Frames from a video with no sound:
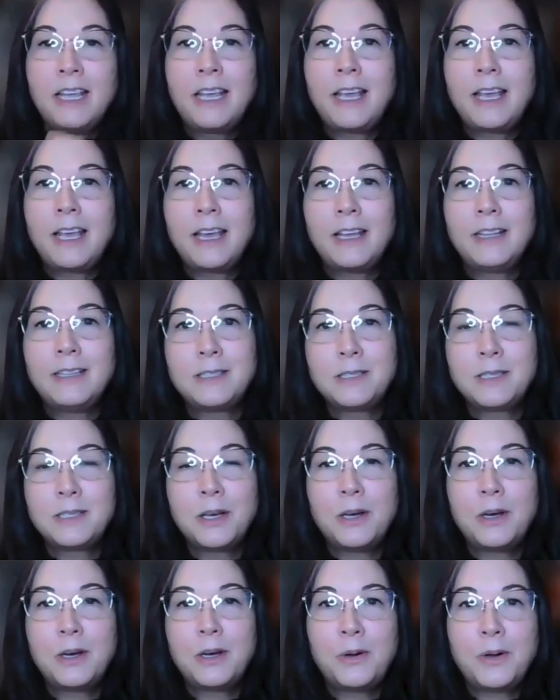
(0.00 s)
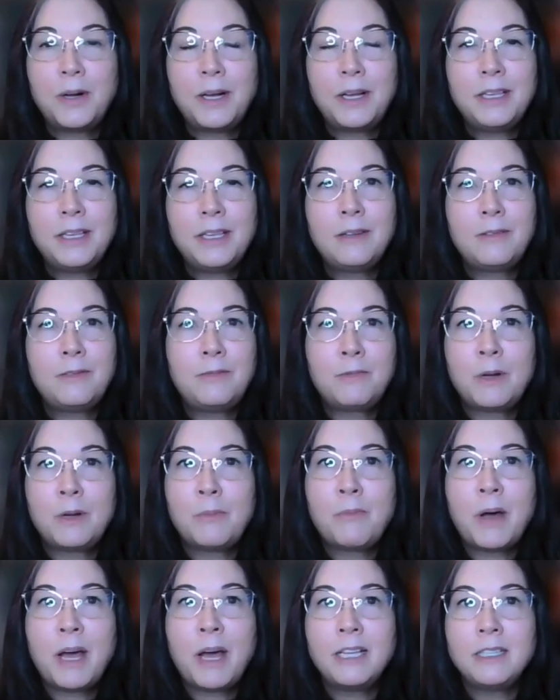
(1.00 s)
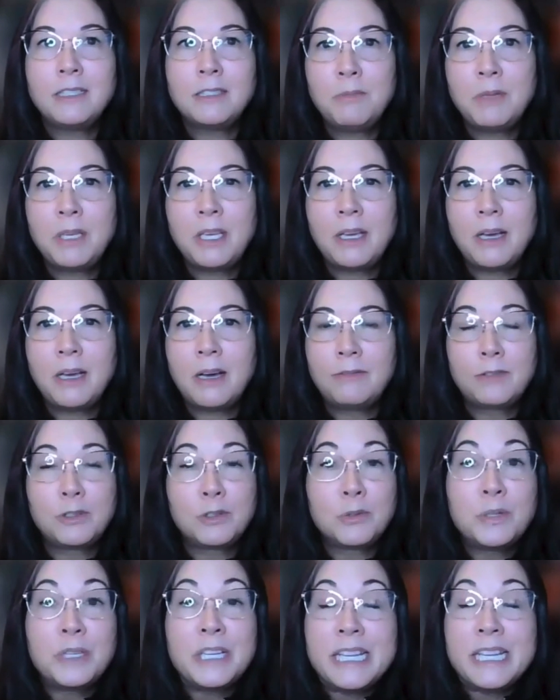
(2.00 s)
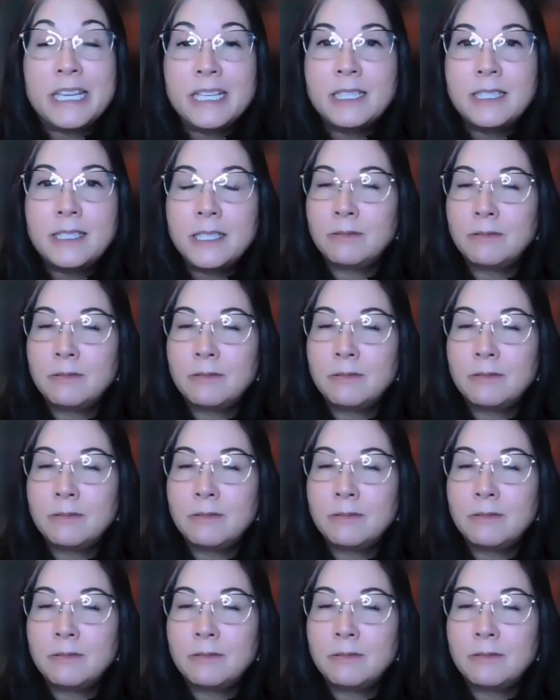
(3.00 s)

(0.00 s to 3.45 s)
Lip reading: And so it reminds me of Greece,